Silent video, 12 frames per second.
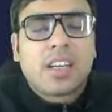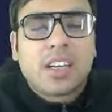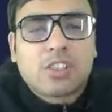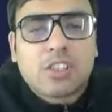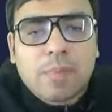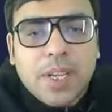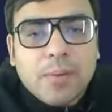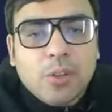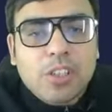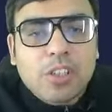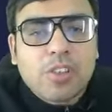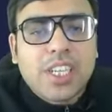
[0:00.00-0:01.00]
Supreme
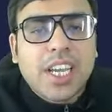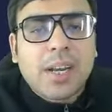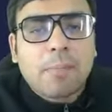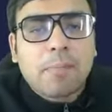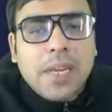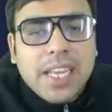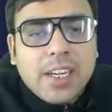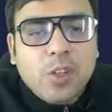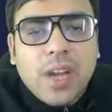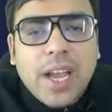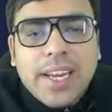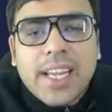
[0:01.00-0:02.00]
Court to hear a plea
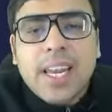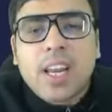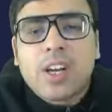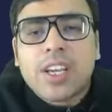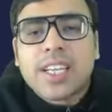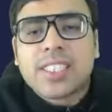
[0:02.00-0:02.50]
to annul lawyer's